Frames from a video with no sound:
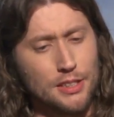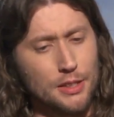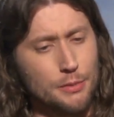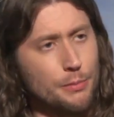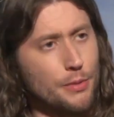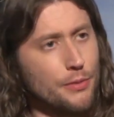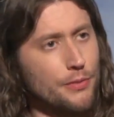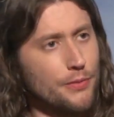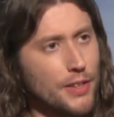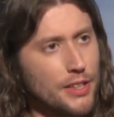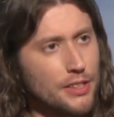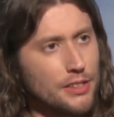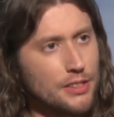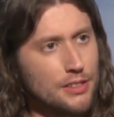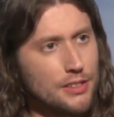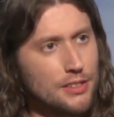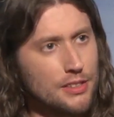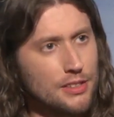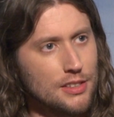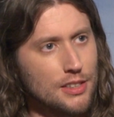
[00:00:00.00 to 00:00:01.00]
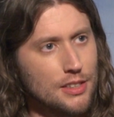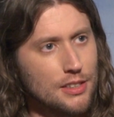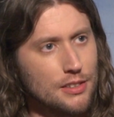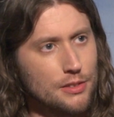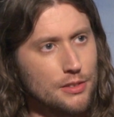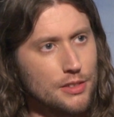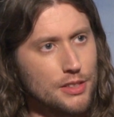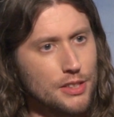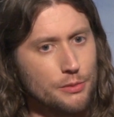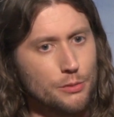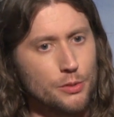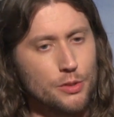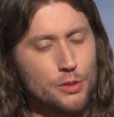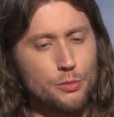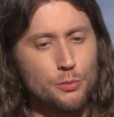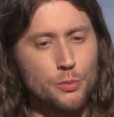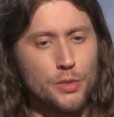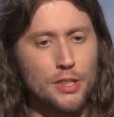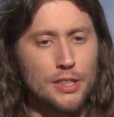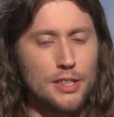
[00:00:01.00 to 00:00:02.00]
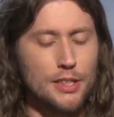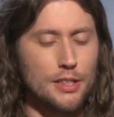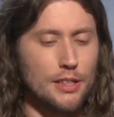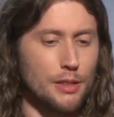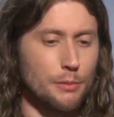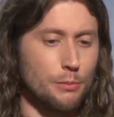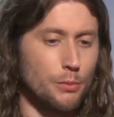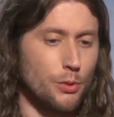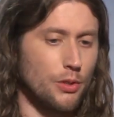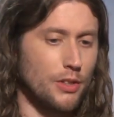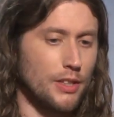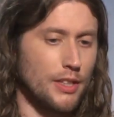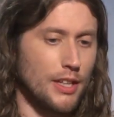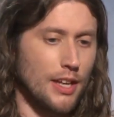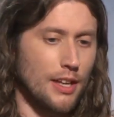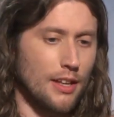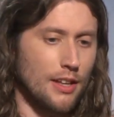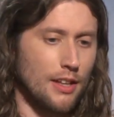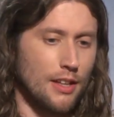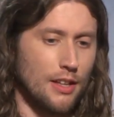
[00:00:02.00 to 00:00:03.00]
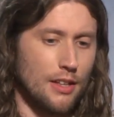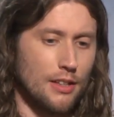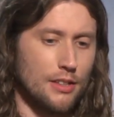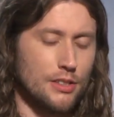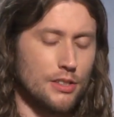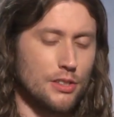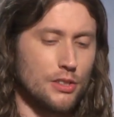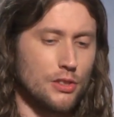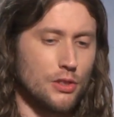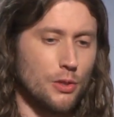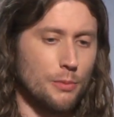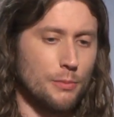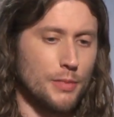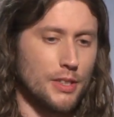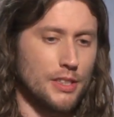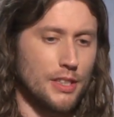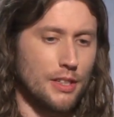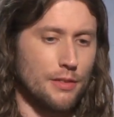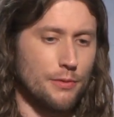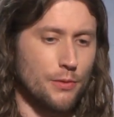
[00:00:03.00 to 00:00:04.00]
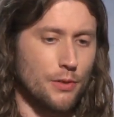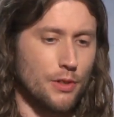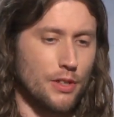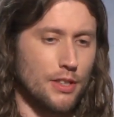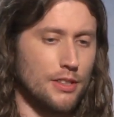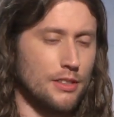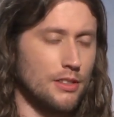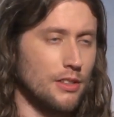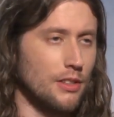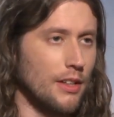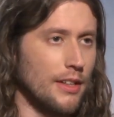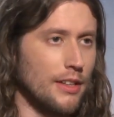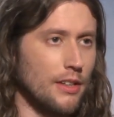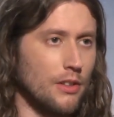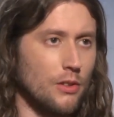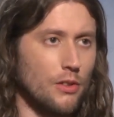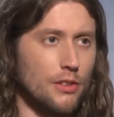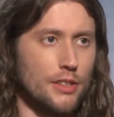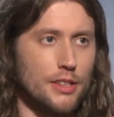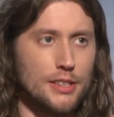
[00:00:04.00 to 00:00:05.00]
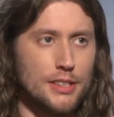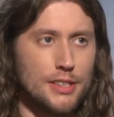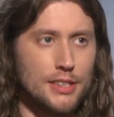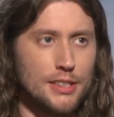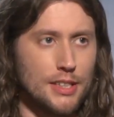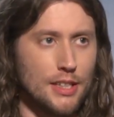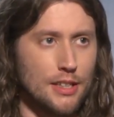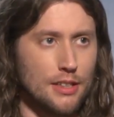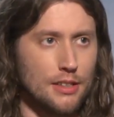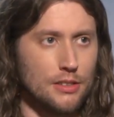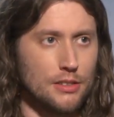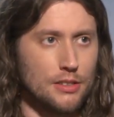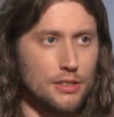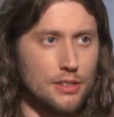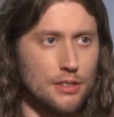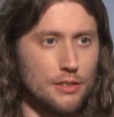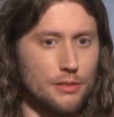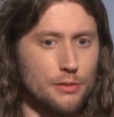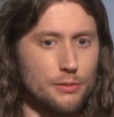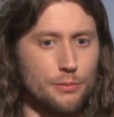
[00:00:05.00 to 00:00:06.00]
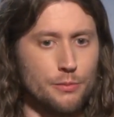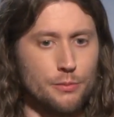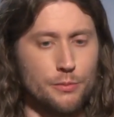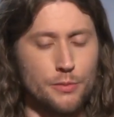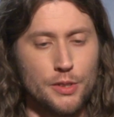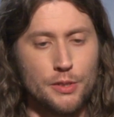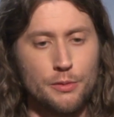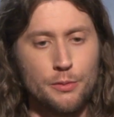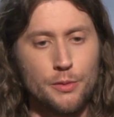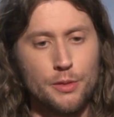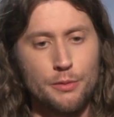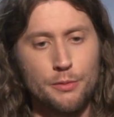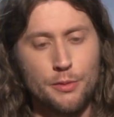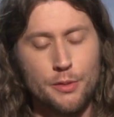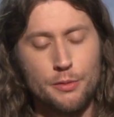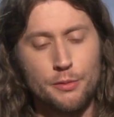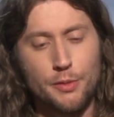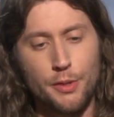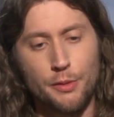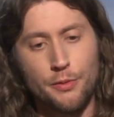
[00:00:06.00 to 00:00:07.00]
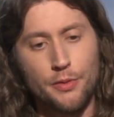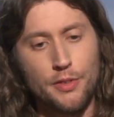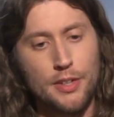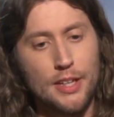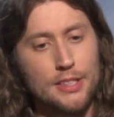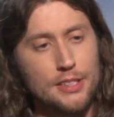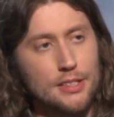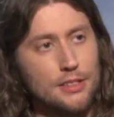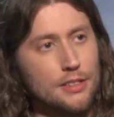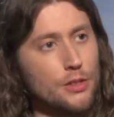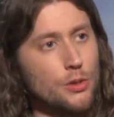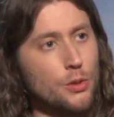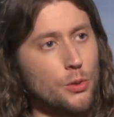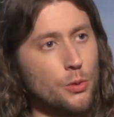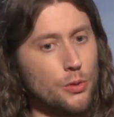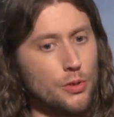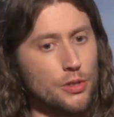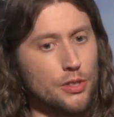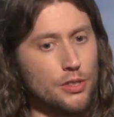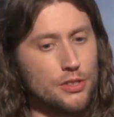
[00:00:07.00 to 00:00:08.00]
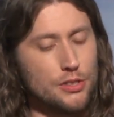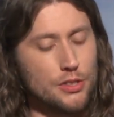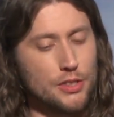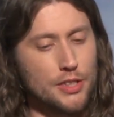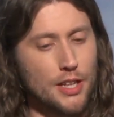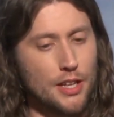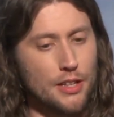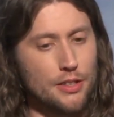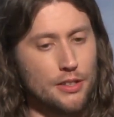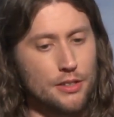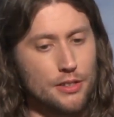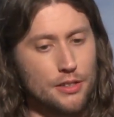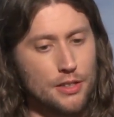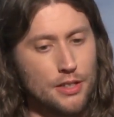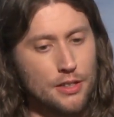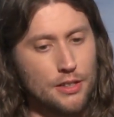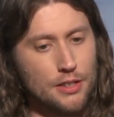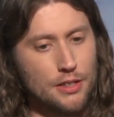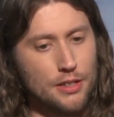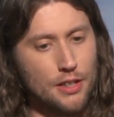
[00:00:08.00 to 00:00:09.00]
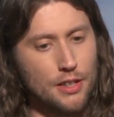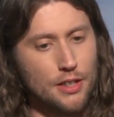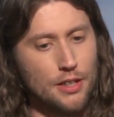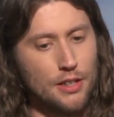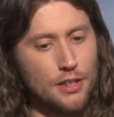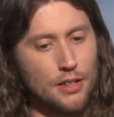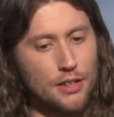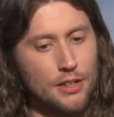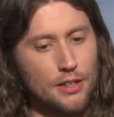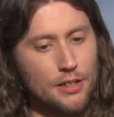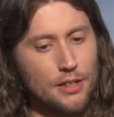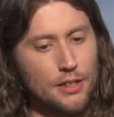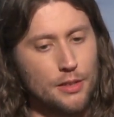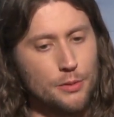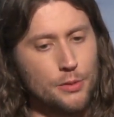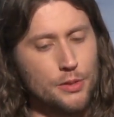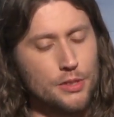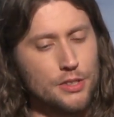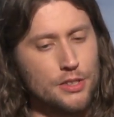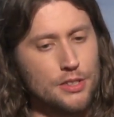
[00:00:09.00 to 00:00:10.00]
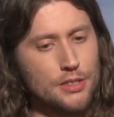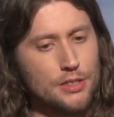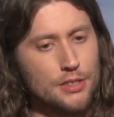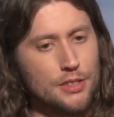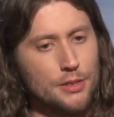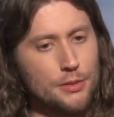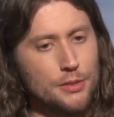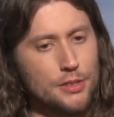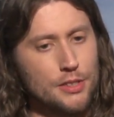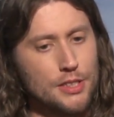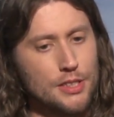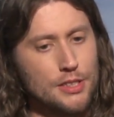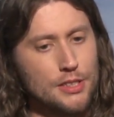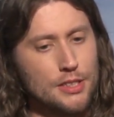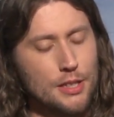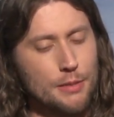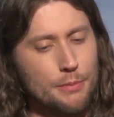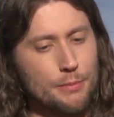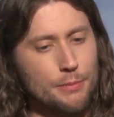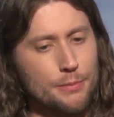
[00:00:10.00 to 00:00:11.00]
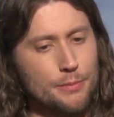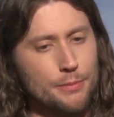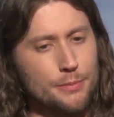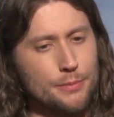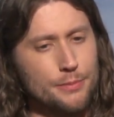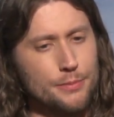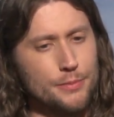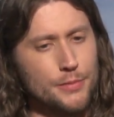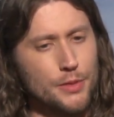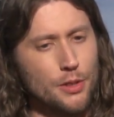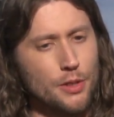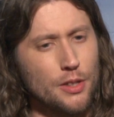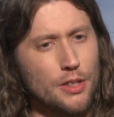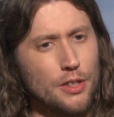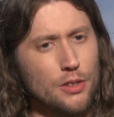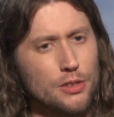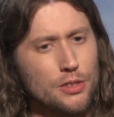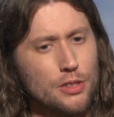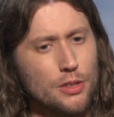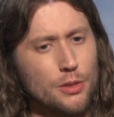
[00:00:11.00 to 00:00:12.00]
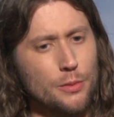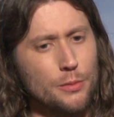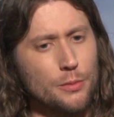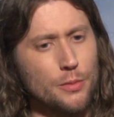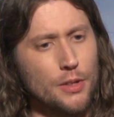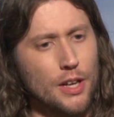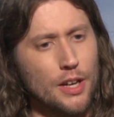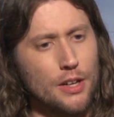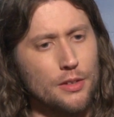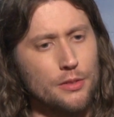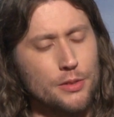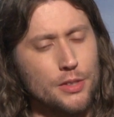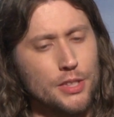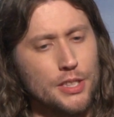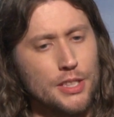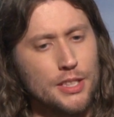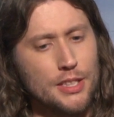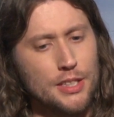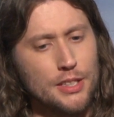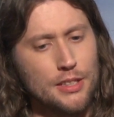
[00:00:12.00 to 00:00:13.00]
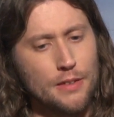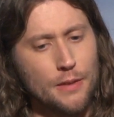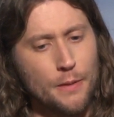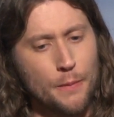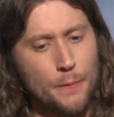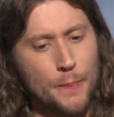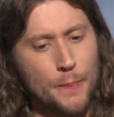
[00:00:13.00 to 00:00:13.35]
perfectionist, and she was really like putting so much effort into like all the details, and we were finessing the chorus together, and it was just and also how she,